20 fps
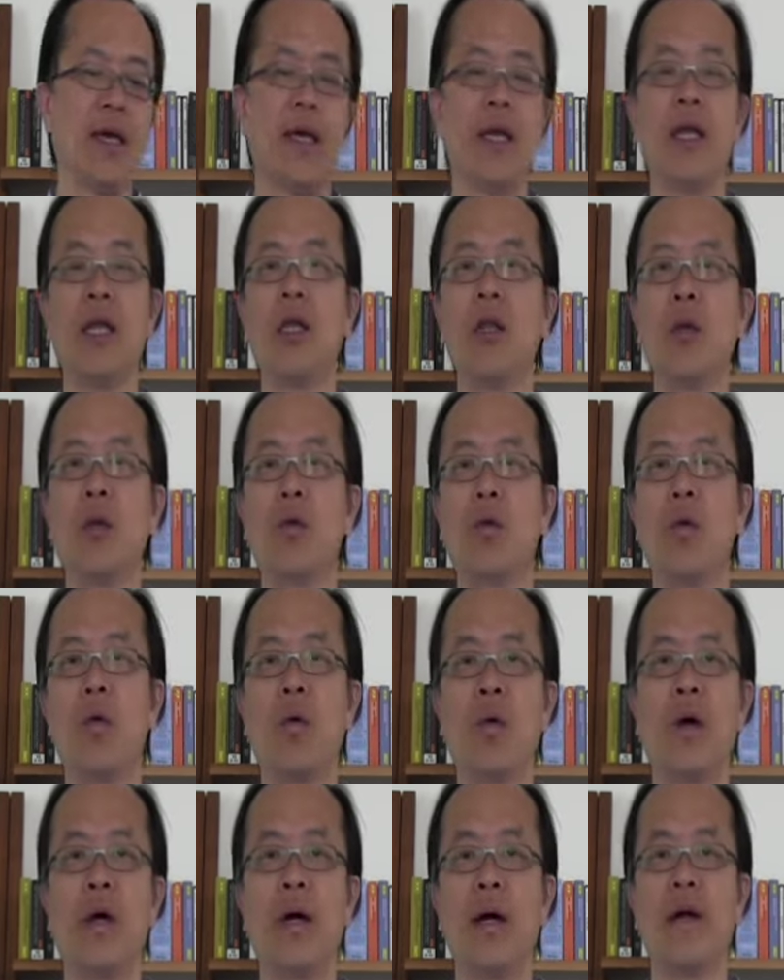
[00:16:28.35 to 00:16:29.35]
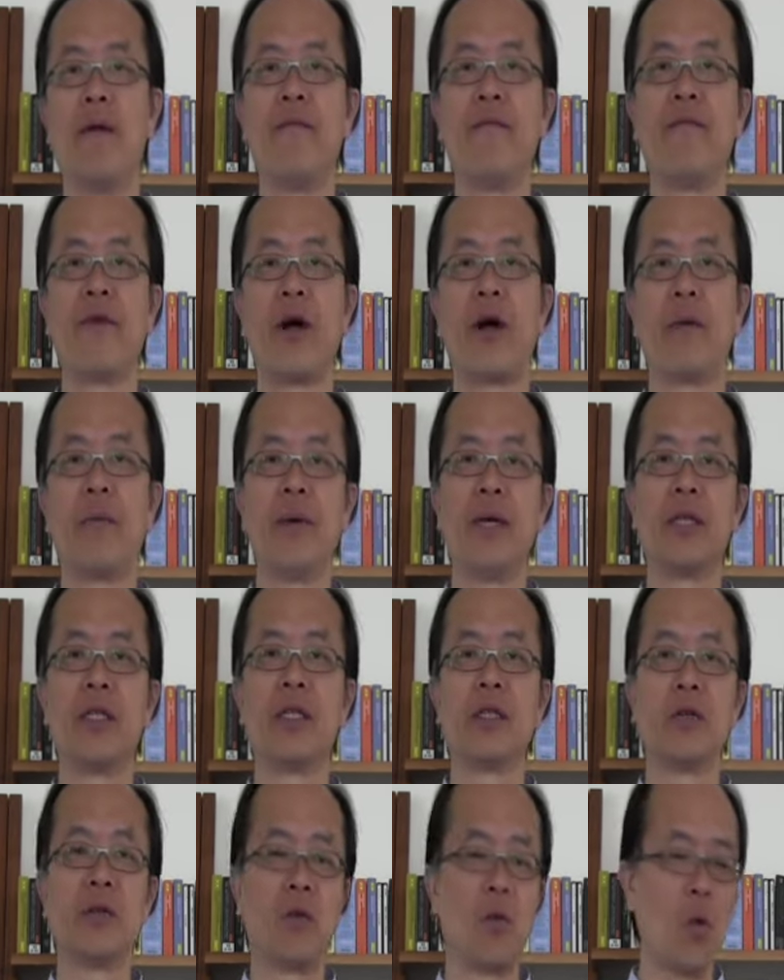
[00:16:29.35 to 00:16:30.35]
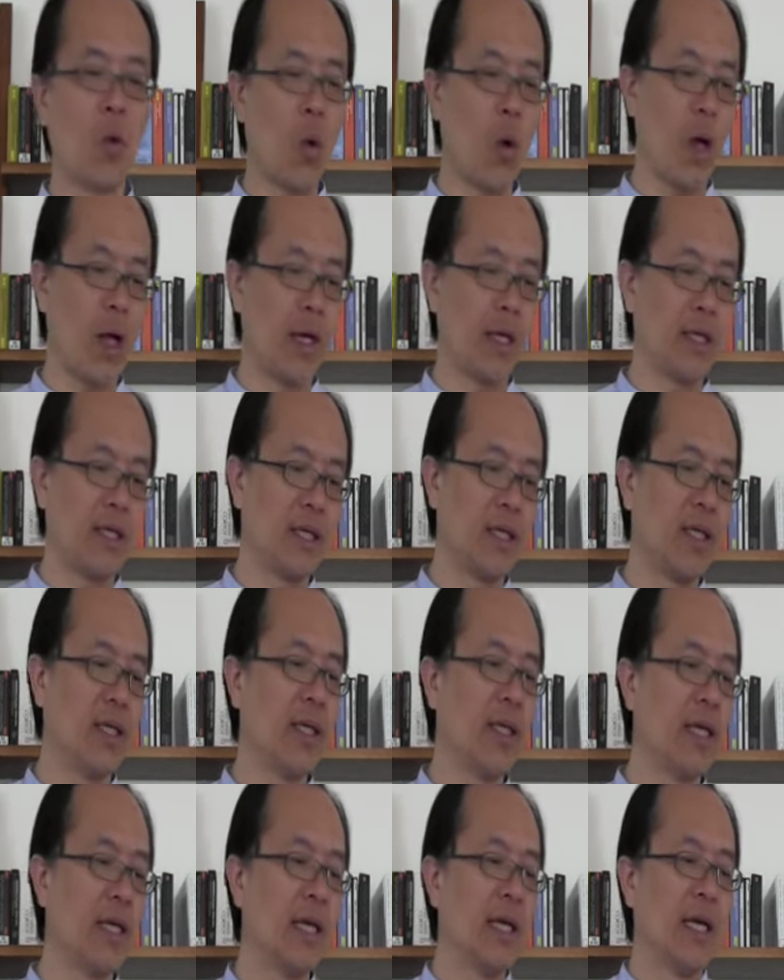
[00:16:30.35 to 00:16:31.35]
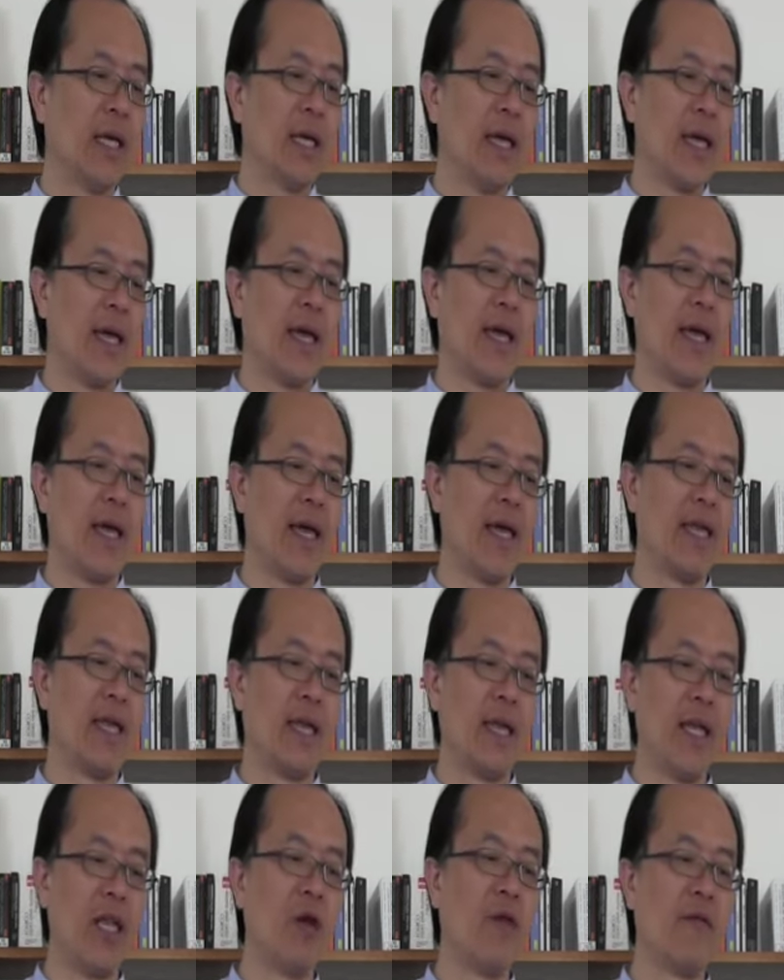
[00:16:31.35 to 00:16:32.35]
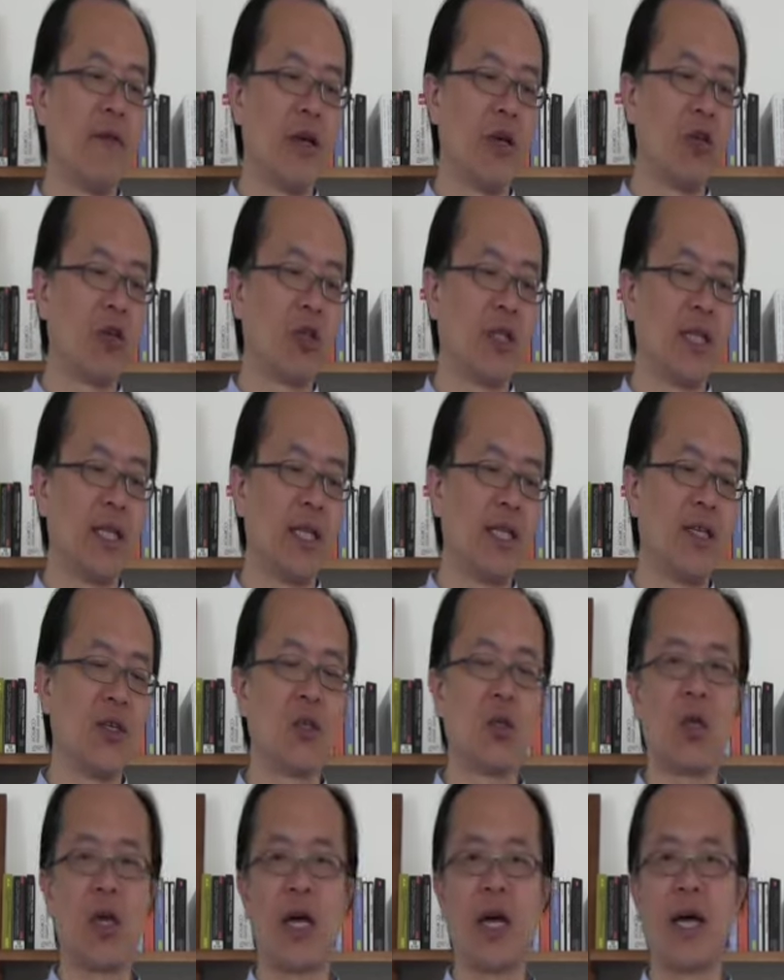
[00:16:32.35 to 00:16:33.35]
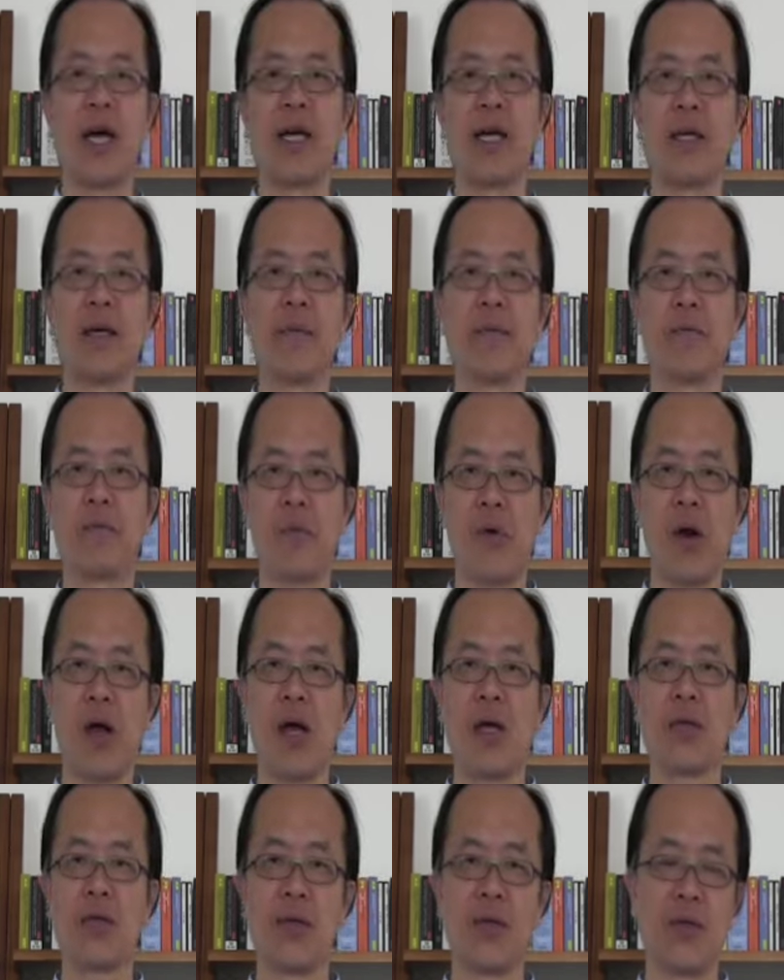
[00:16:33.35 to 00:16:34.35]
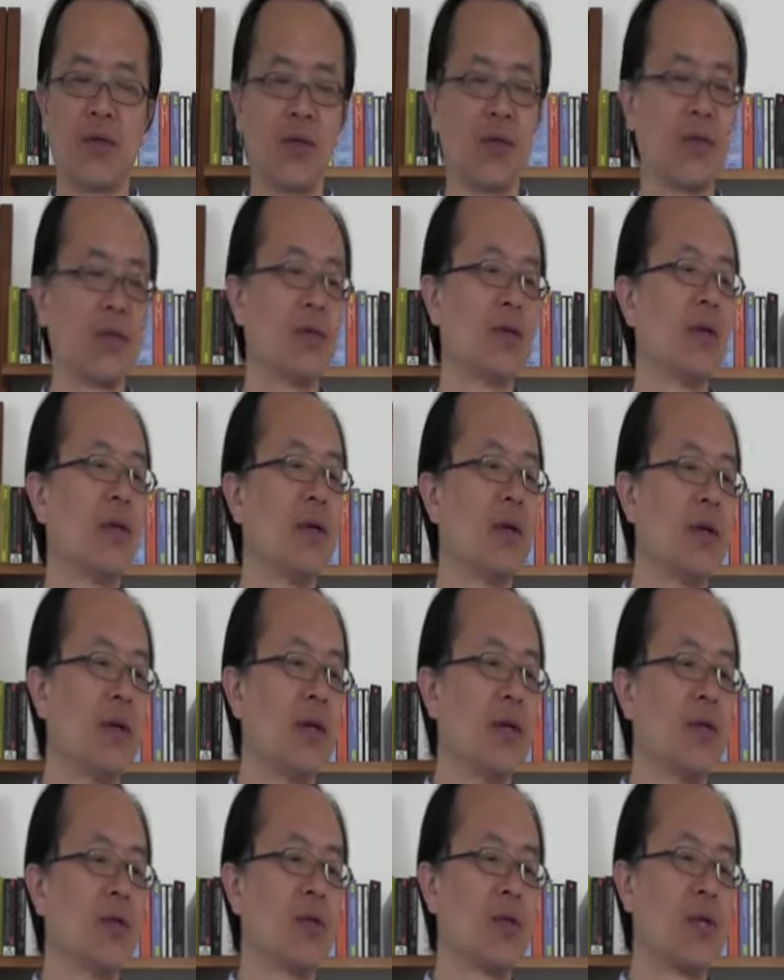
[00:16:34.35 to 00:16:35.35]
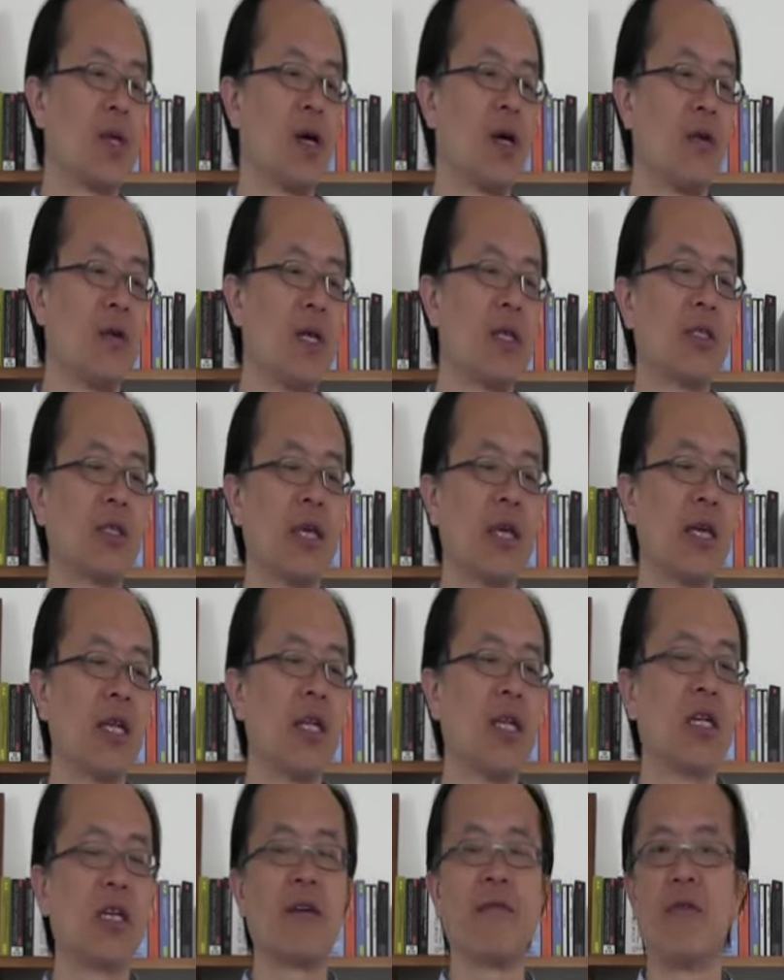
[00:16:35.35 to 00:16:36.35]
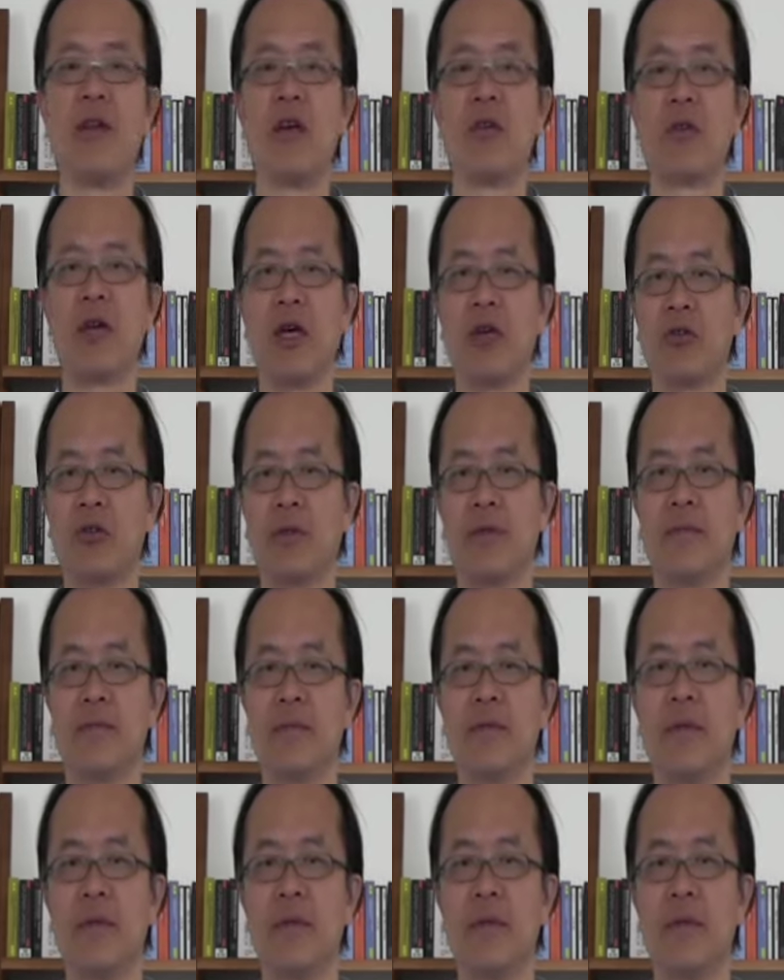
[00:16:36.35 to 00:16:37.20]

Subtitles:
indoor environmental quality, and innovation and design processes. So let's take a look at location.